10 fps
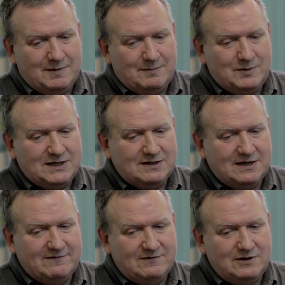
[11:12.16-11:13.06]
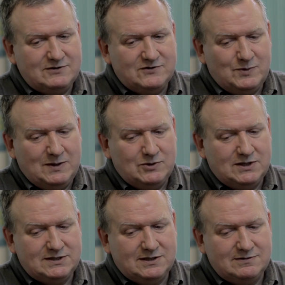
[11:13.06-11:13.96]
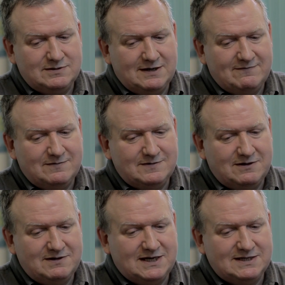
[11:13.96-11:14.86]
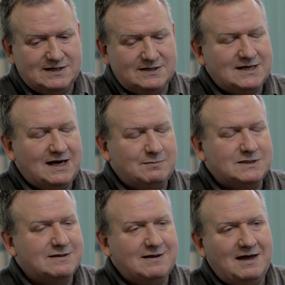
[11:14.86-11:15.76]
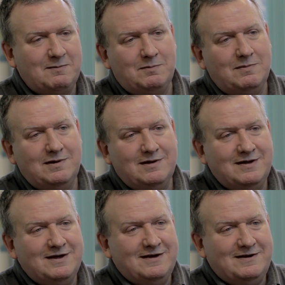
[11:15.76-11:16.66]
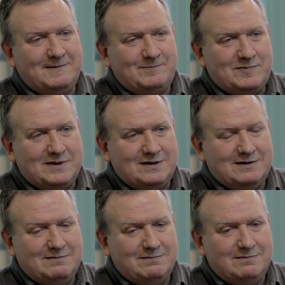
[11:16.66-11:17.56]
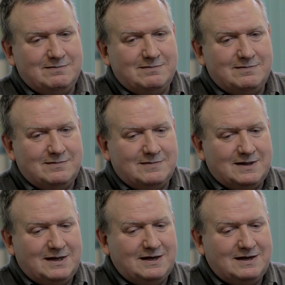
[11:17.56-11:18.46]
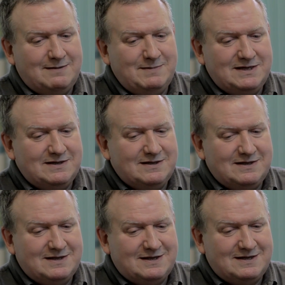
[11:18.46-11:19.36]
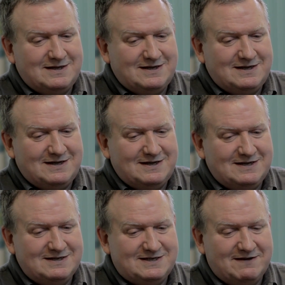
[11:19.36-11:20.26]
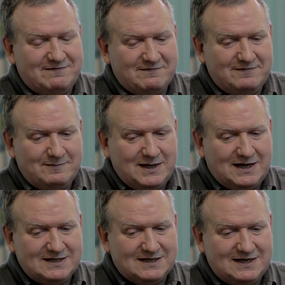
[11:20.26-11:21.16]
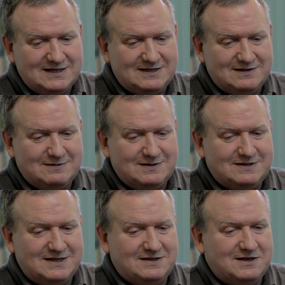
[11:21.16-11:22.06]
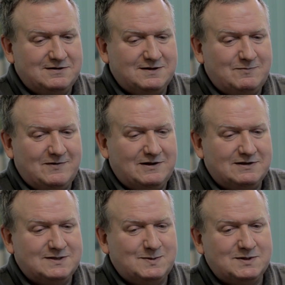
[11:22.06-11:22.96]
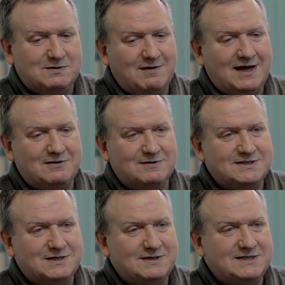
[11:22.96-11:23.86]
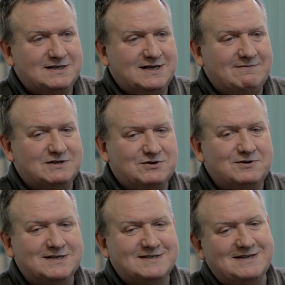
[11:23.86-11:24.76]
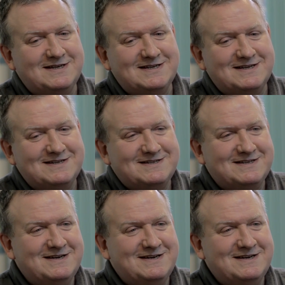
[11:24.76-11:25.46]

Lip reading: But I think for a lot of people, they don't think it's going to happen to them. I mean, it's different for me. I didn't know the illness was around, so I didn't have a choice in it.